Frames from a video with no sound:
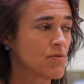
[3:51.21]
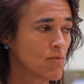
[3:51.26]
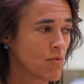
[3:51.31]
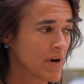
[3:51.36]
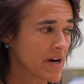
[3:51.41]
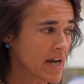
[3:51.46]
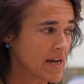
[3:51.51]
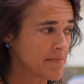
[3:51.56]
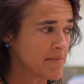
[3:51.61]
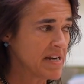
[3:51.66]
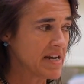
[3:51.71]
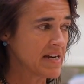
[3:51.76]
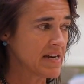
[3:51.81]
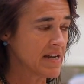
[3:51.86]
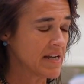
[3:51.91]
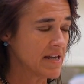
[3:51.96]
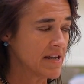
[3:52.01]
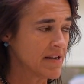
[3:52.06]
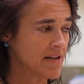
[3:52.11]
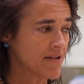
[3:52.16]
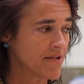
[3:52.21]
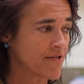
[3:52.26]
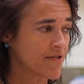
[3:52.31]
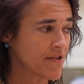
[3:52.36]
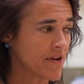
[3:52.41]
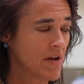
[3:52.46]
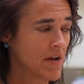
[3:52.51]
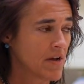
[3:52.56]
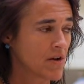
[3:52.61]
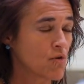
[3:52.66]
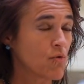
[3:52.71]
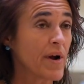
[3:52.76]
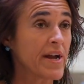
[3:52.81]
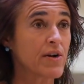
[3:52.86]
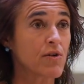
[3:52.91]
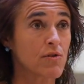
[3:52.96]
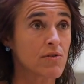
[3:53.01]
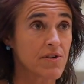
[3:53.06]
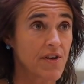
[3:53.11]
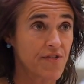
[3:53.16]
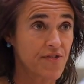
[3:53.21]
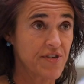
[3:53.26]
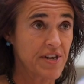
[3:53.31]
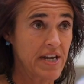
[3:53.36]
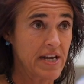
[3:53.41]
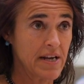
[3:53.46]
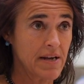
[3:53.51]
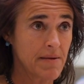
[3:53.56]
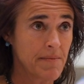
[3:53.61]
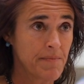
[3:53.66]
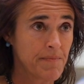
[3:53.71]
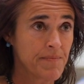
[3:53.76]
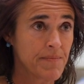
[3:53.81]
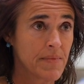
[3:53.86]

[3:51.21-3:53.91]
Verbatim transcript: what I mean is Quaker listening,